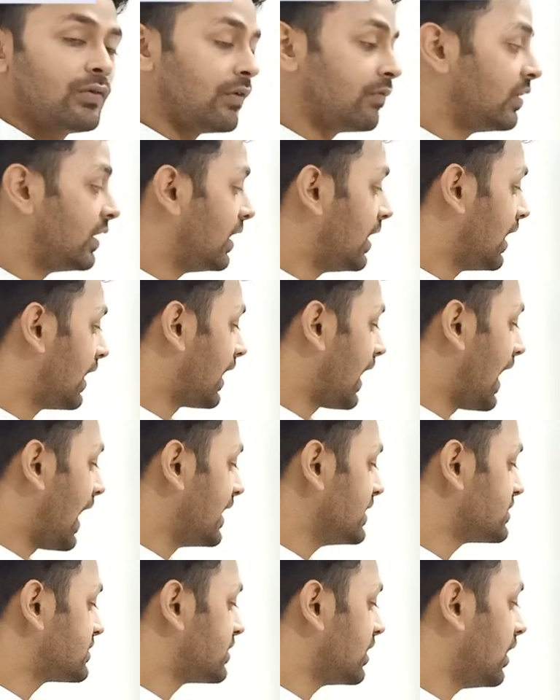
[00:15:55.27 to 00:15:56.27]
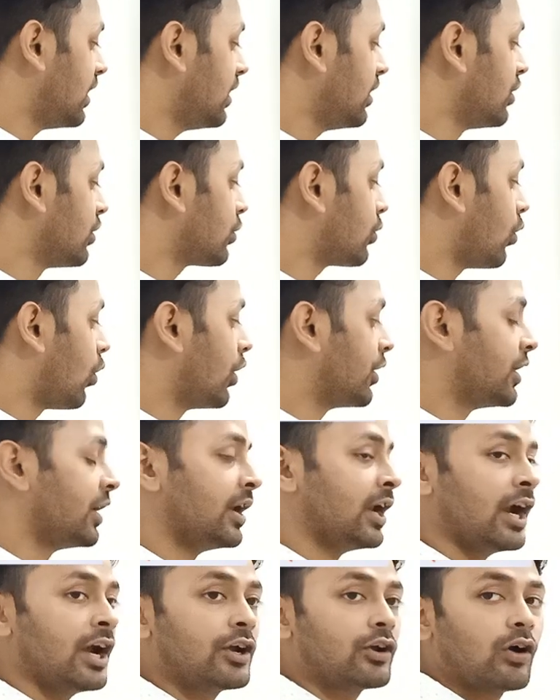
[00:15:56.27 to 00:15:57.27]
we will arise the
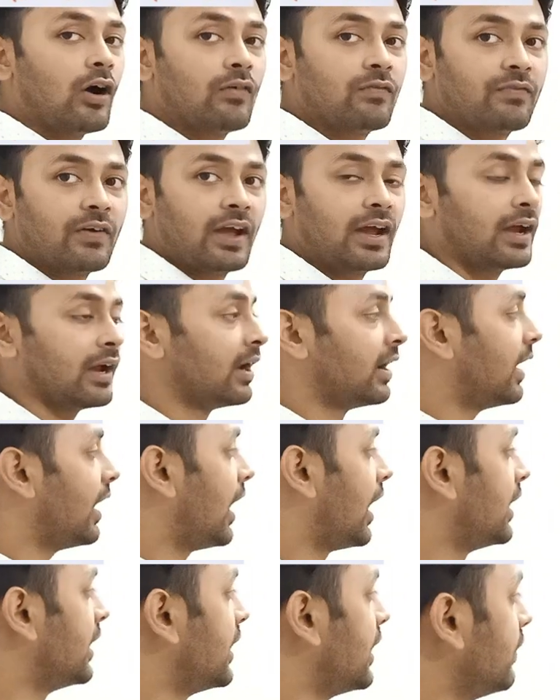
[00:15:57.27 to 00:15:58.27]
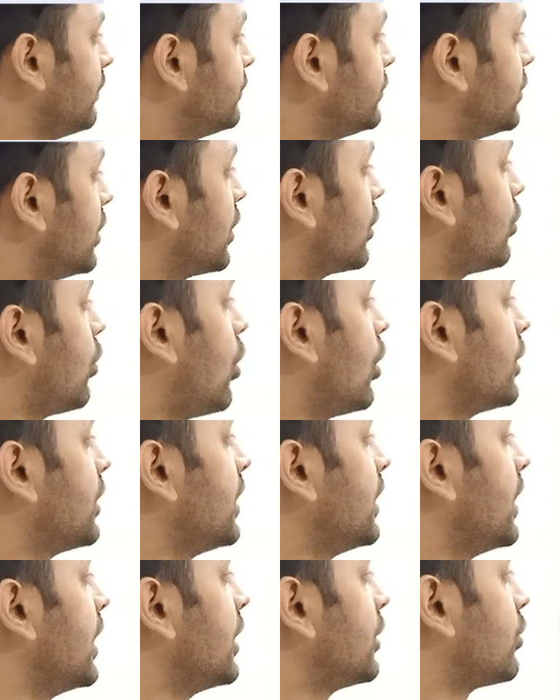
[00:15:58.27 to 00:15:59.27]
coordinate of A. And if the
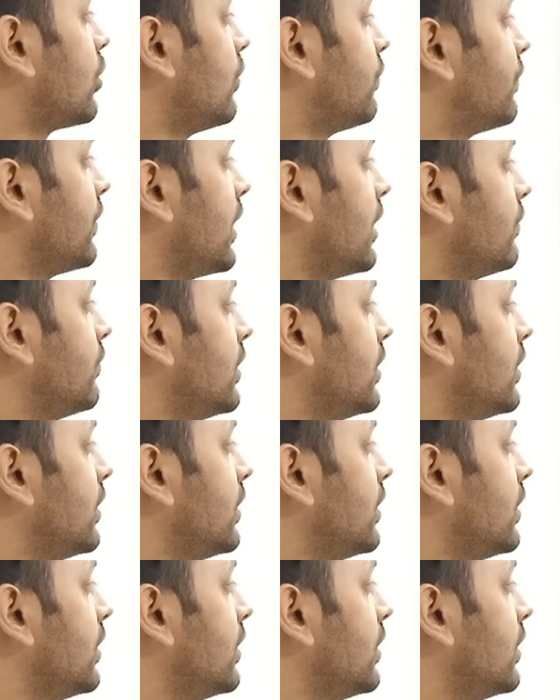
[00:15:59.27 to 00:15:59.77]
coordinate of A